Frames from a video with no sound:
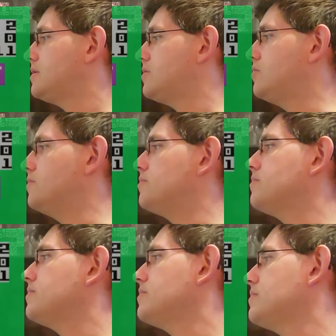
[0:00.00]
Oop.
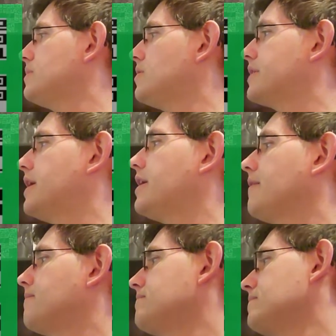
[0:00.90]
Okay.
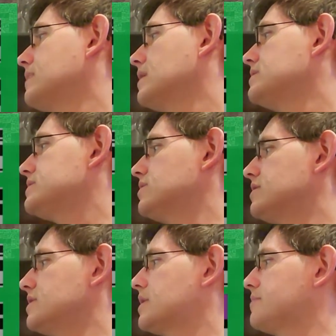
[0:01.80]

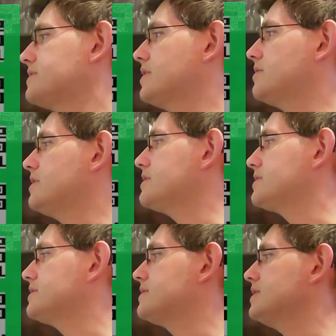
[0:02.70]
So it comes down to this.
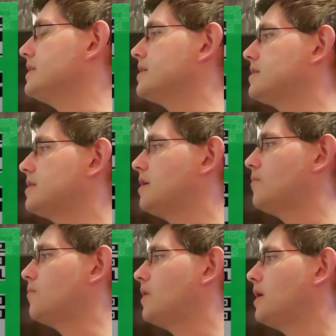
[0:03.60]
Let's see.
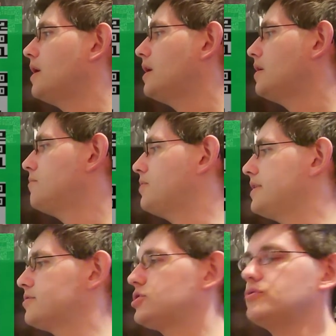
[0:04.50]

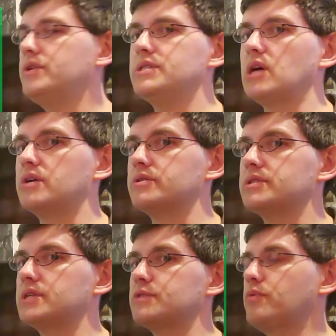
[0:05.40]
Player 2 needs
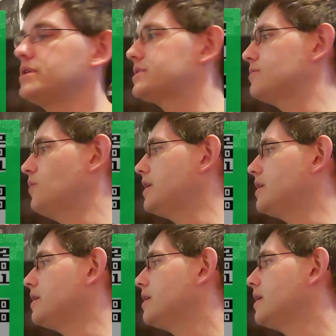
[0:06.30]
106 points to
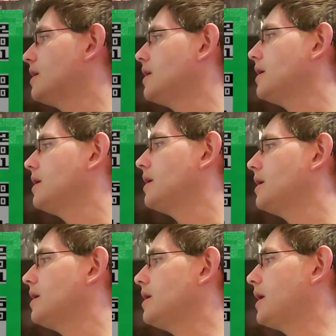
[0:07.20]
win.
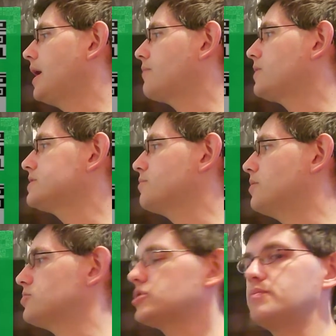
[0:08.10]
In high-risk
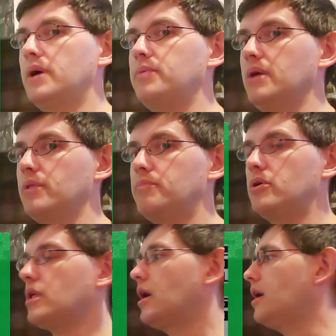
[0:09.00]
mode, just might be able to
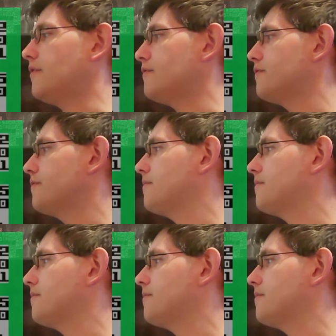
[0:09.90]
pull it off.